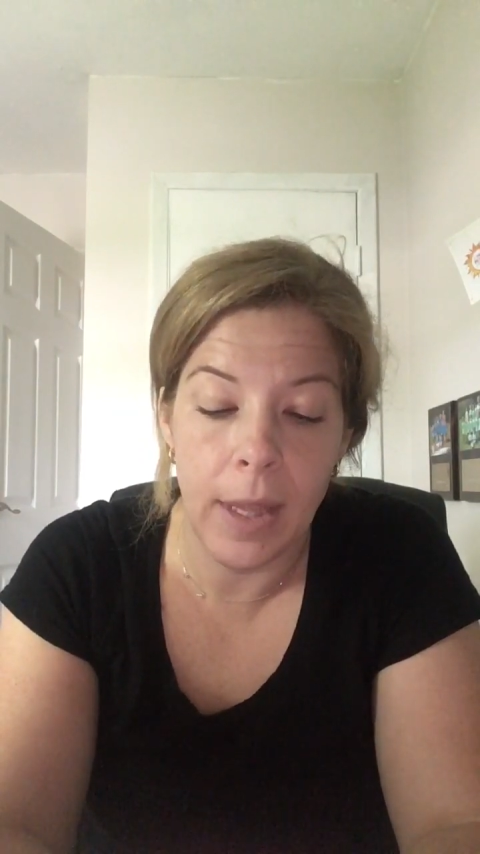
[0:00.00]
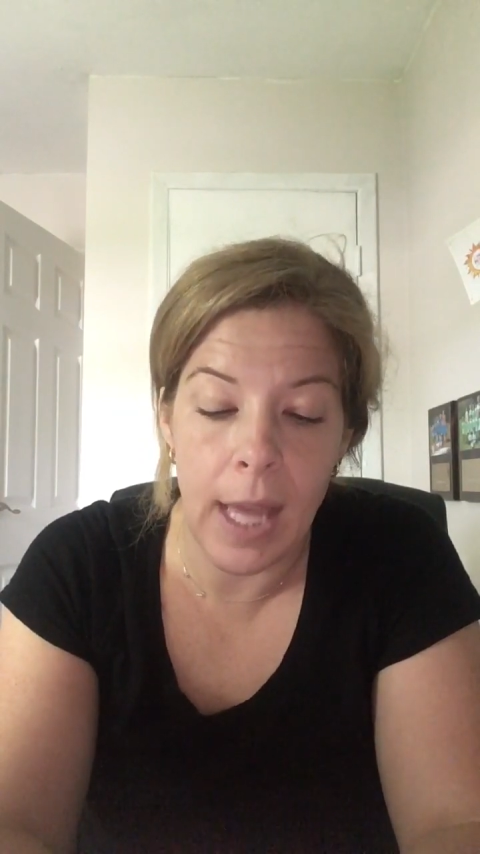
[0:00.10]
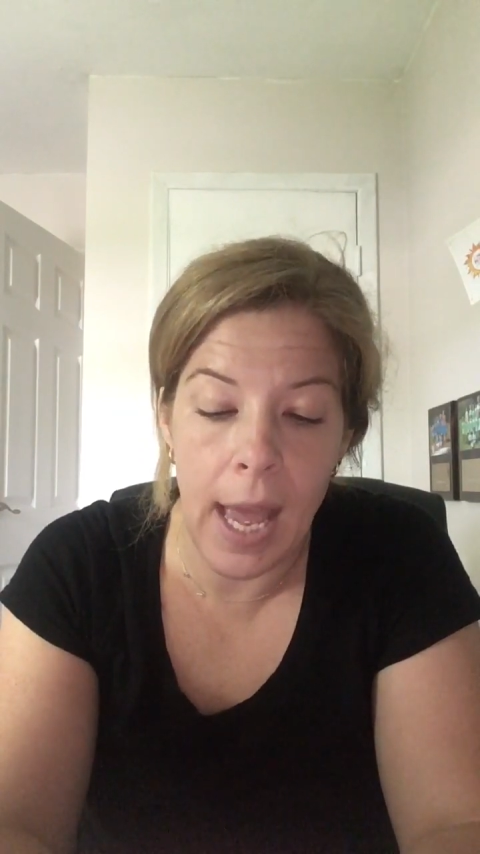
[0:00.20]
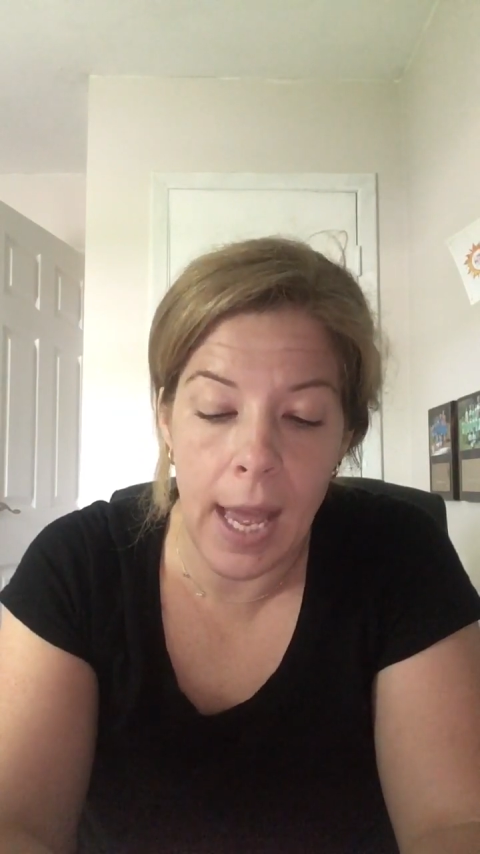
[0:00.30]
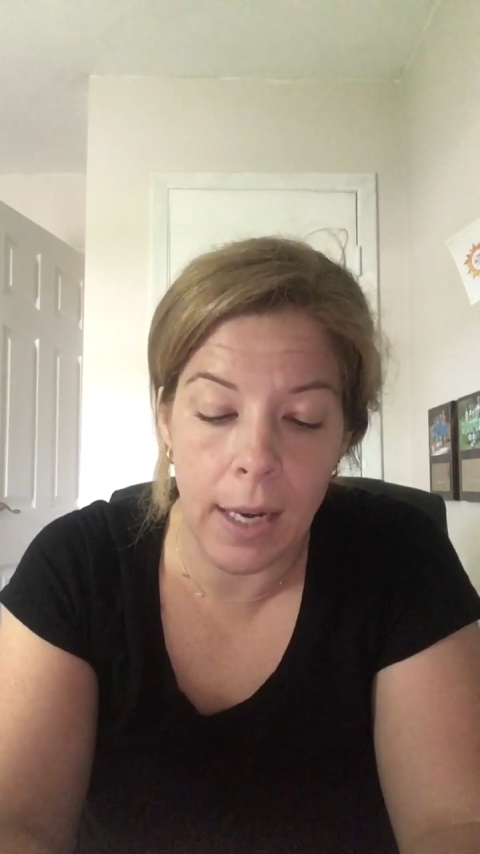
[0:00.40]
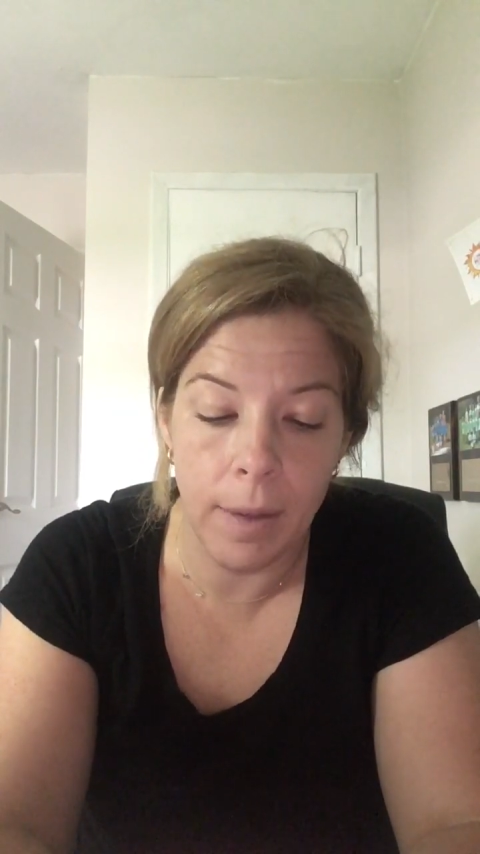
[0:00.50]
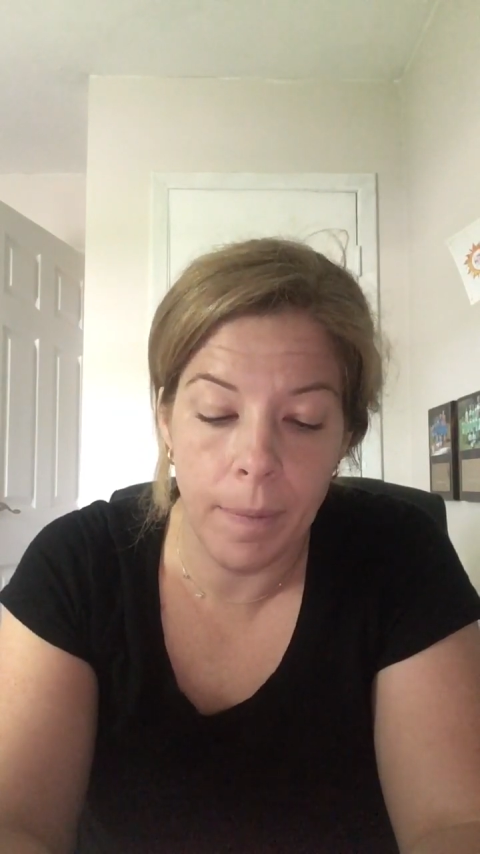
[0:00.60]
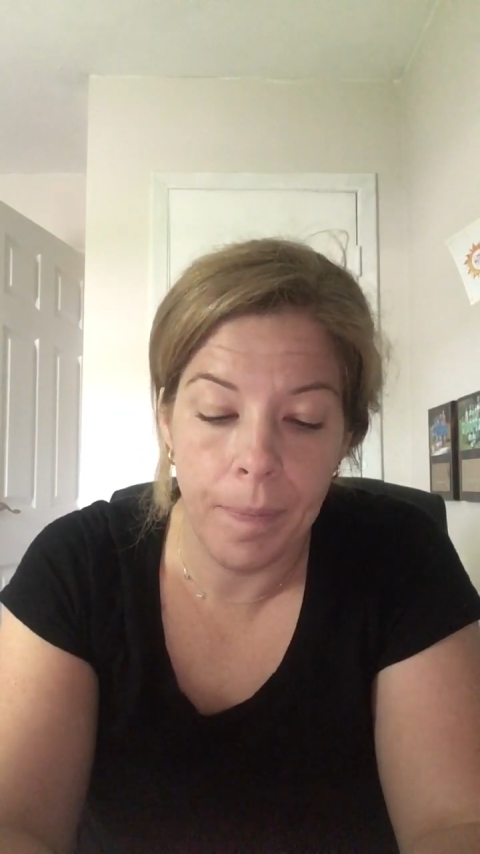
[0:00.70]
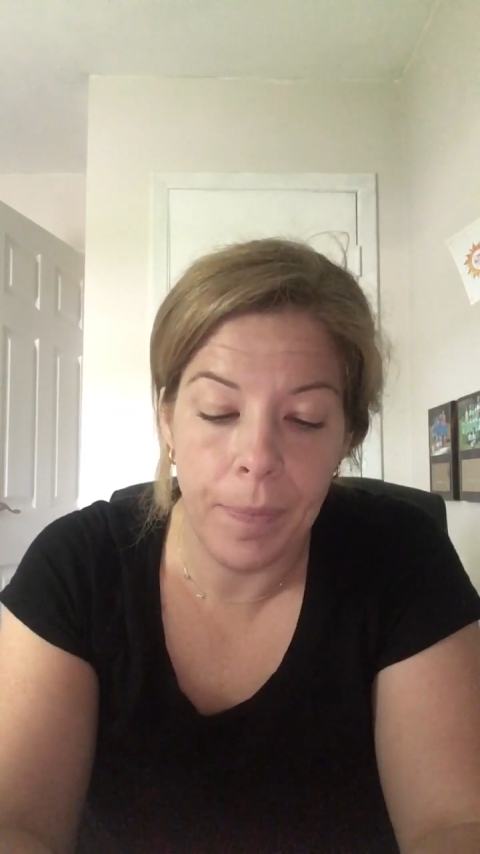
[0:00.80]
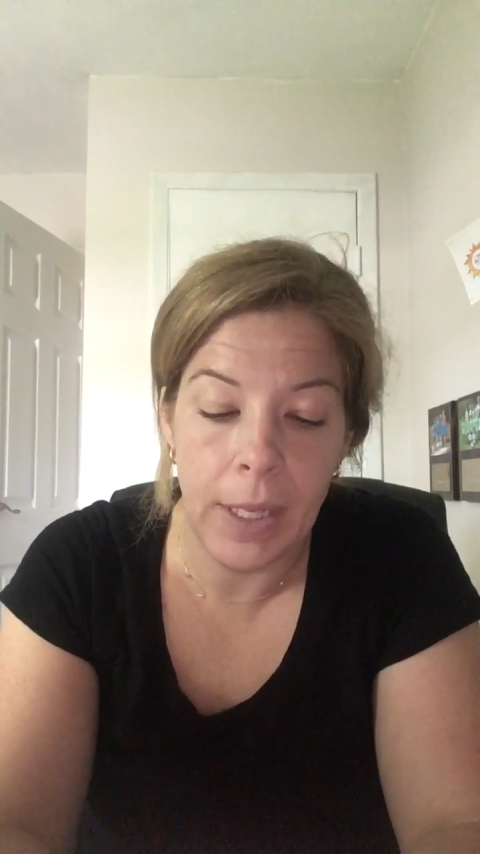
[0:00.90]
That
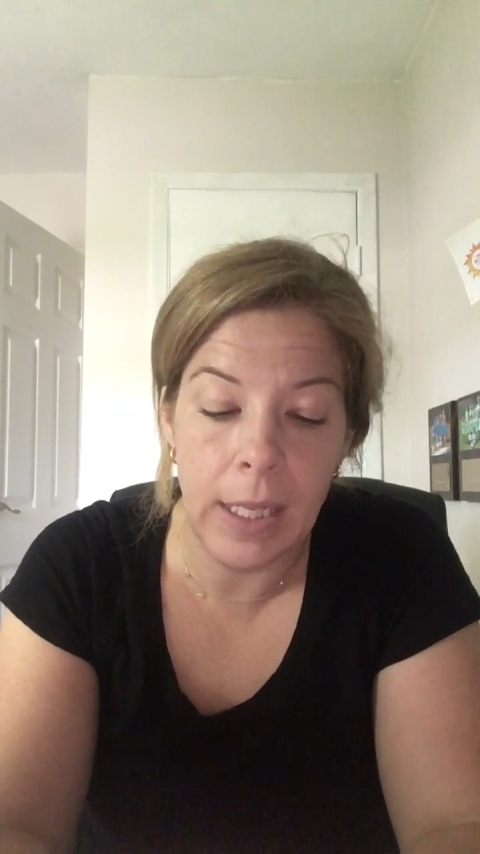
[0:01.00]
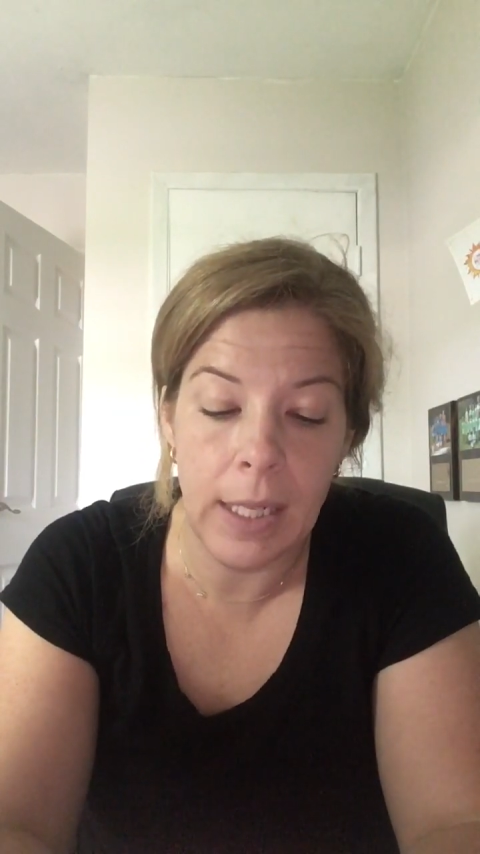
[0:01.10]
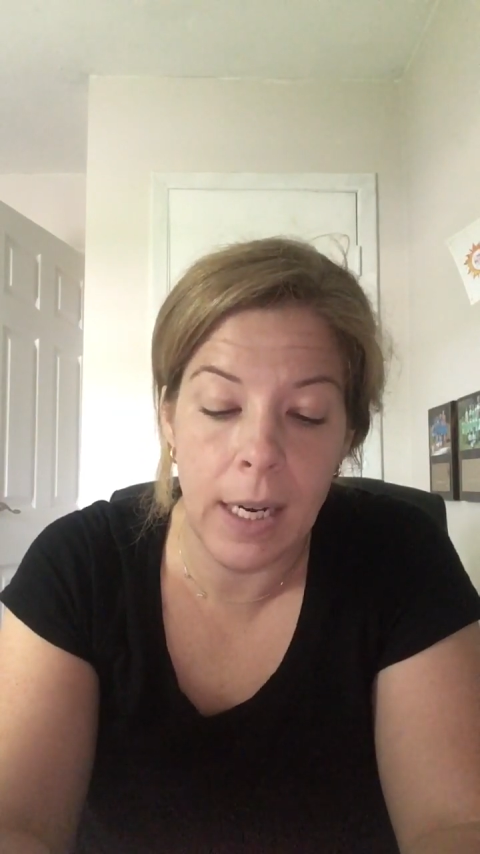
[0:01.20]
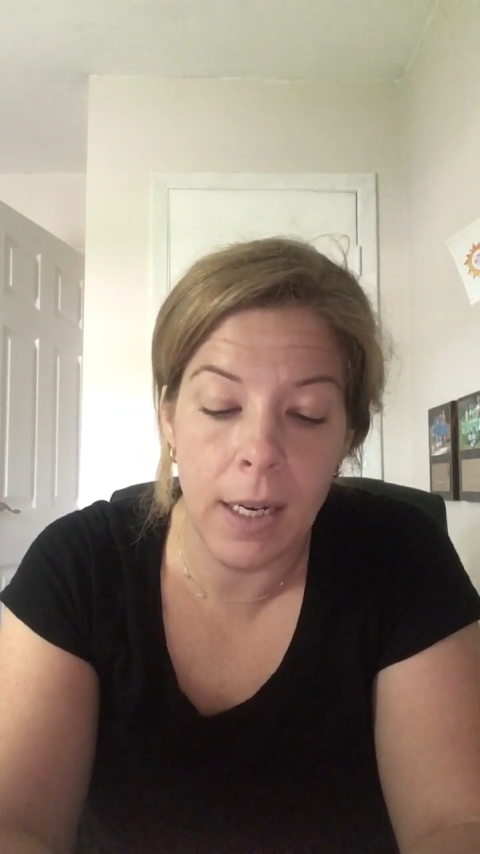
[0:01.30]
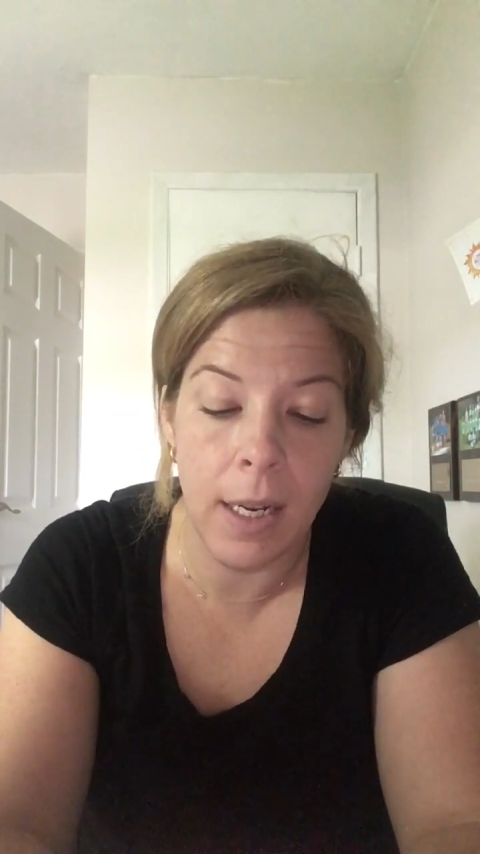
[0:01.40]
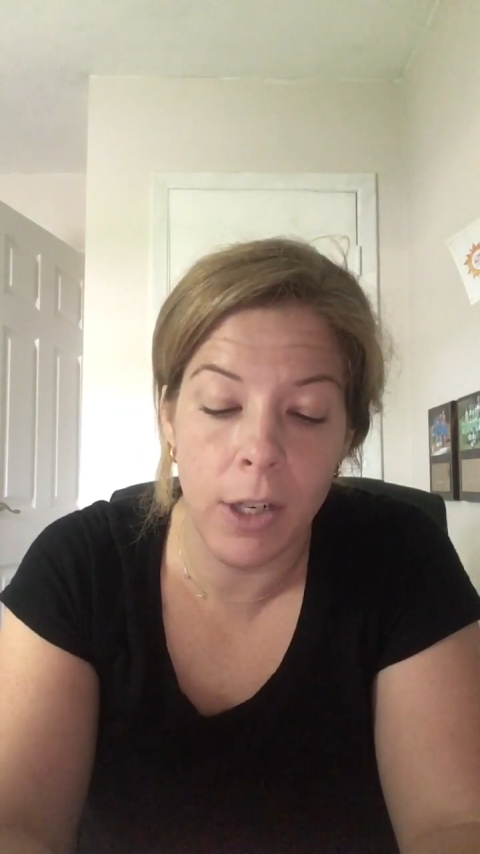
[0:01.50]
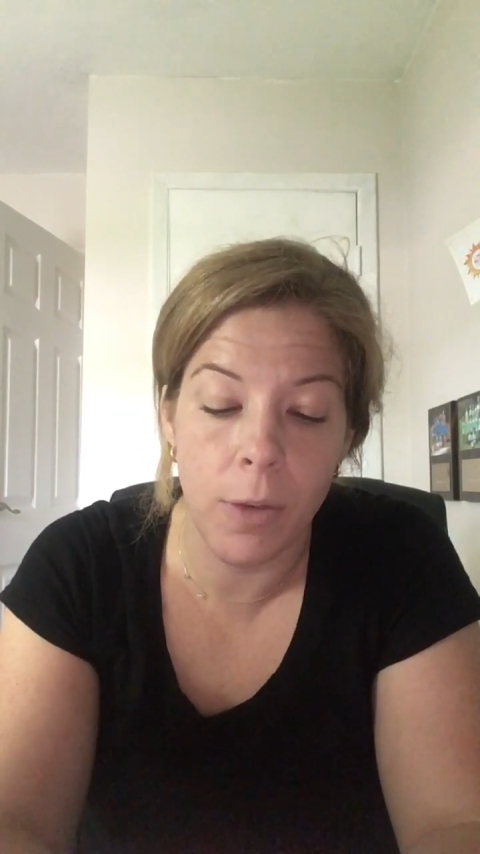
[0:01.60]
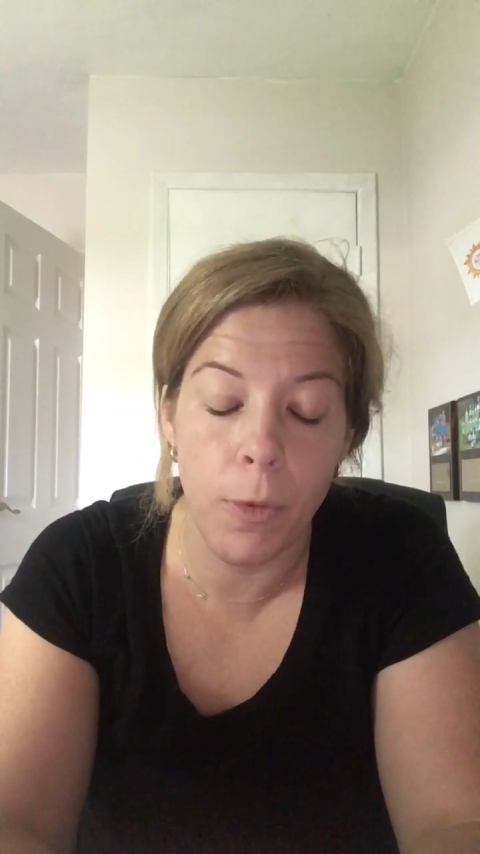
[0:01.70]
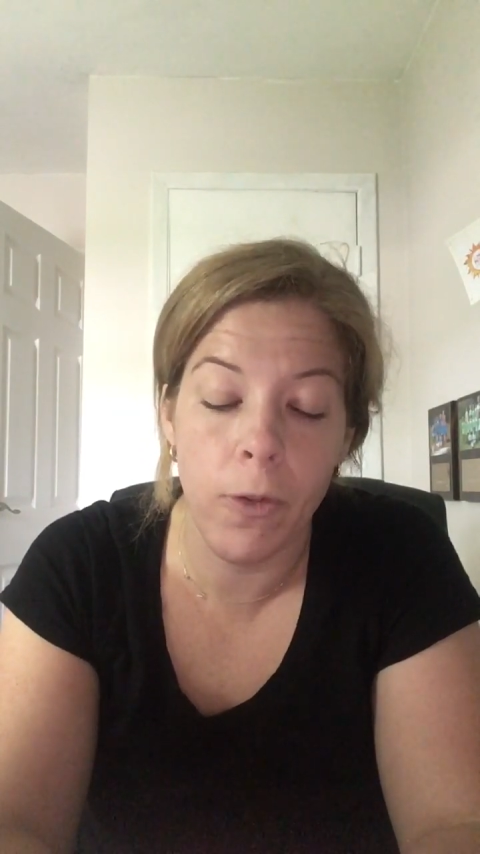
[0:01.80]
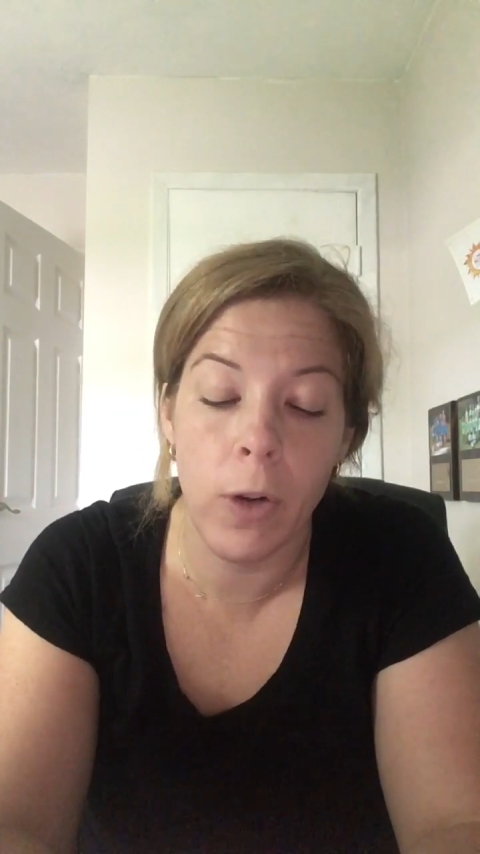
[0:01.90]
he said in a
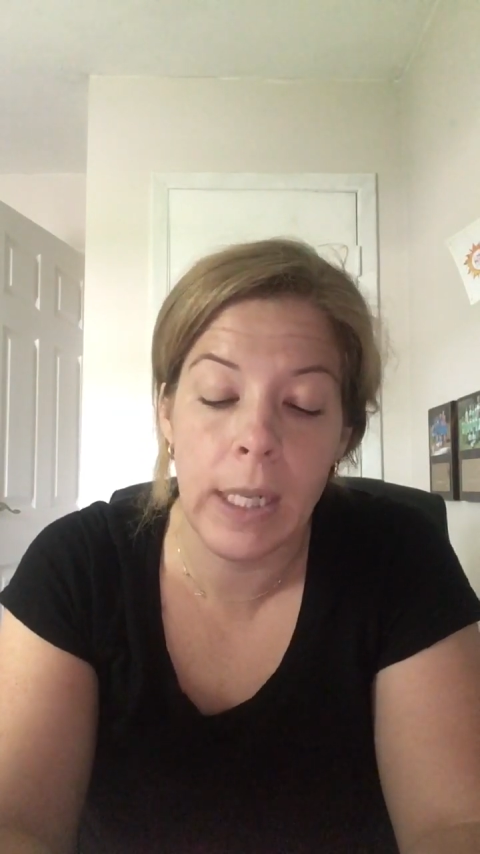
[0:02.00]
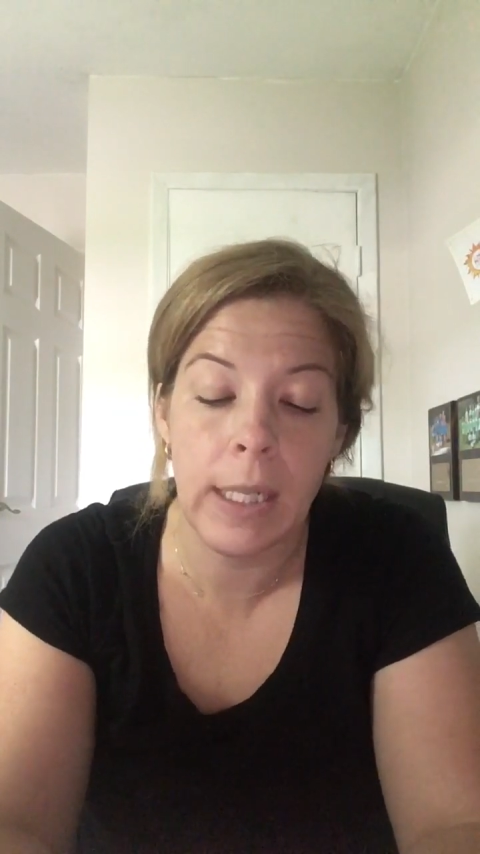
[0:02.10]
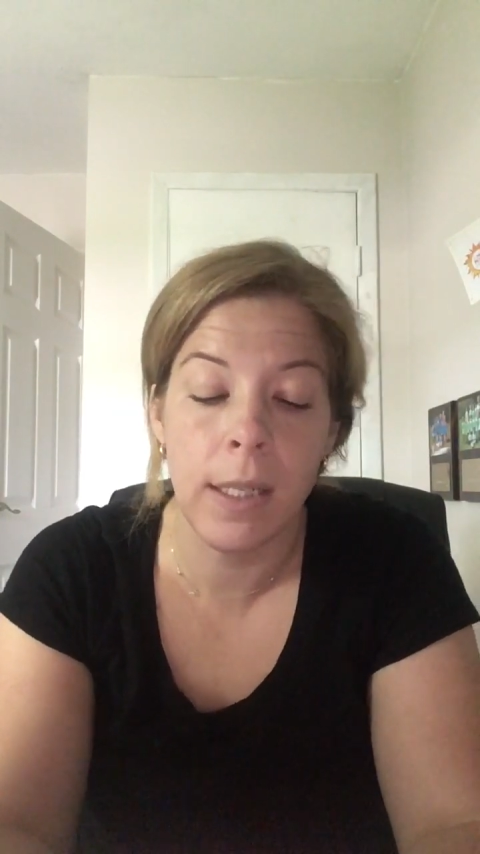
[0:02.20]
hushed voice,